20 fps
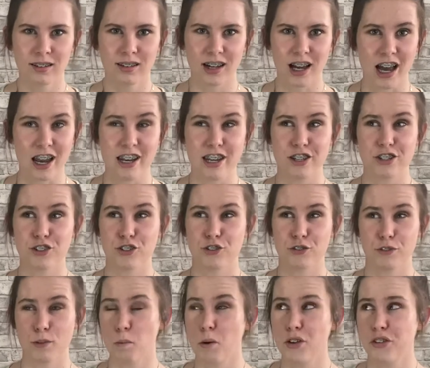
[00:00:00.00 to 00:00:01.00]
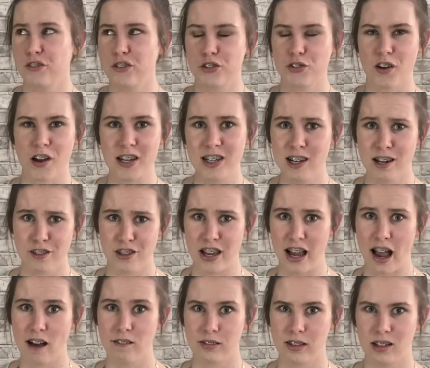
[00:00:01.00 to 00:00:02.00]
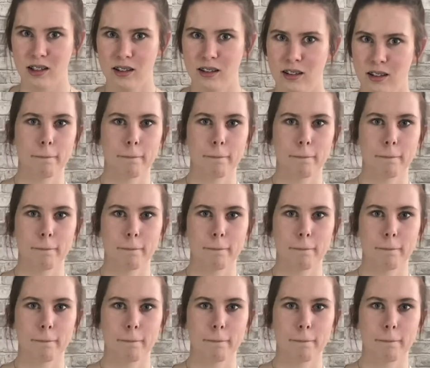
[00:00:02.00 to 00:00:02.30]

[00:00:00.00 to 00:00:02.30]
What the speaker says: And it's the most frustrating thing ever.